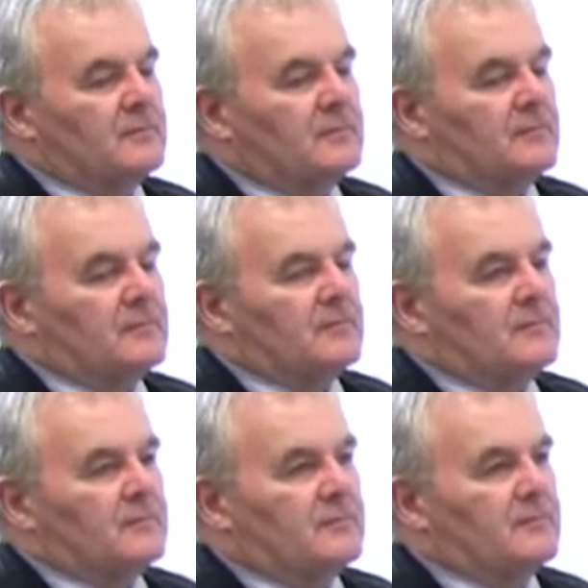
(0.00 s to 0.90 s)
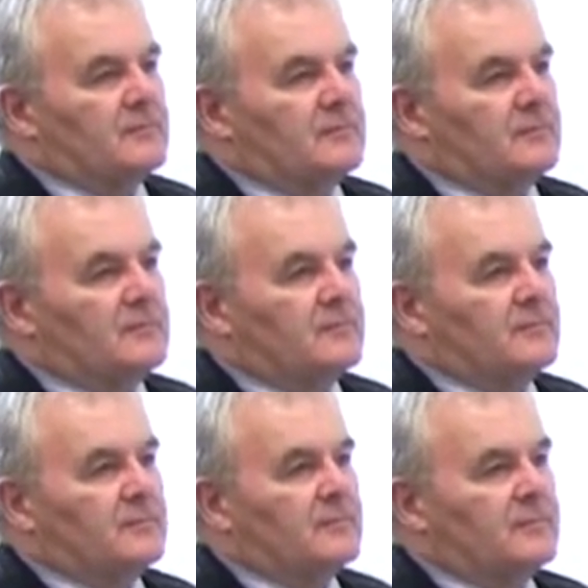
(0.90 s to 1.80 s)

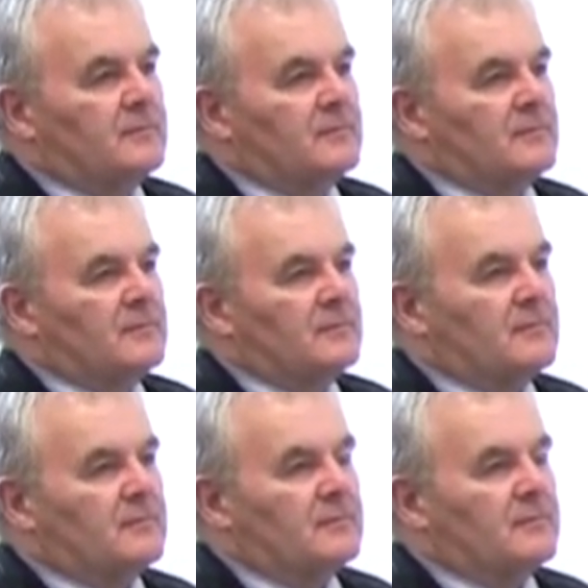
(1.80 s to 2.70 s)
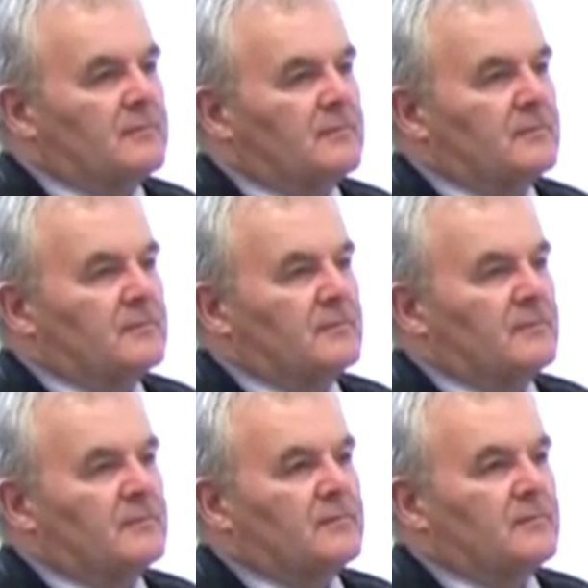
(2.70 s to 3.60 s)

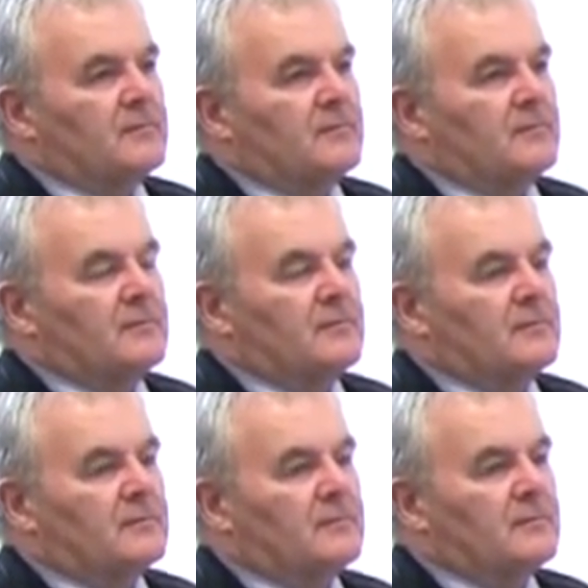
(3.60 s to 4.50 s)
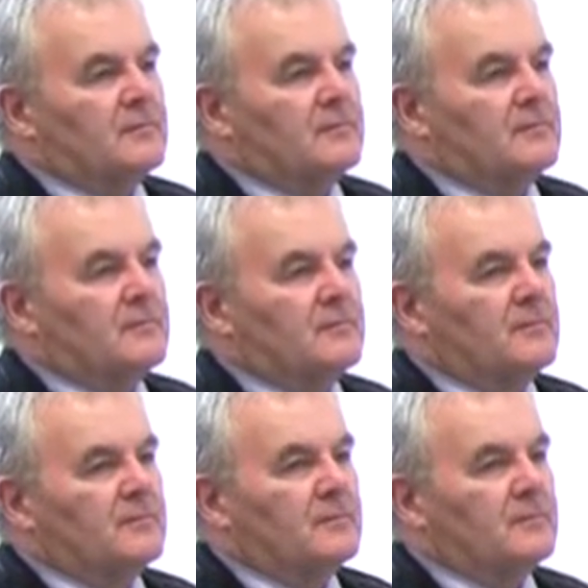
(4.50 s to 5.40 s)

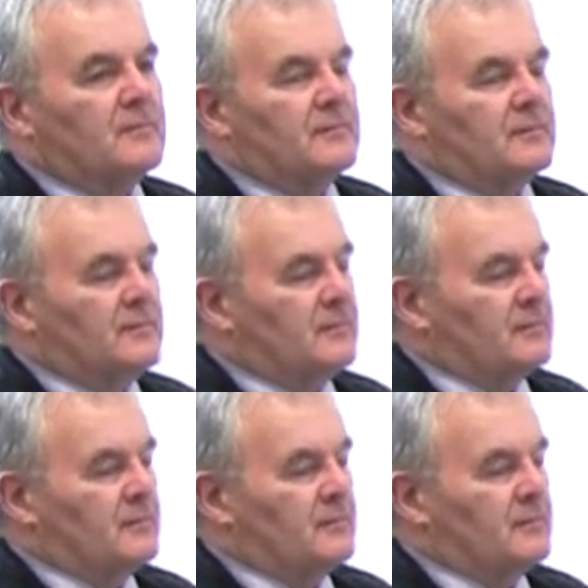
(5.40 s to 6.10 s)
(not speaking)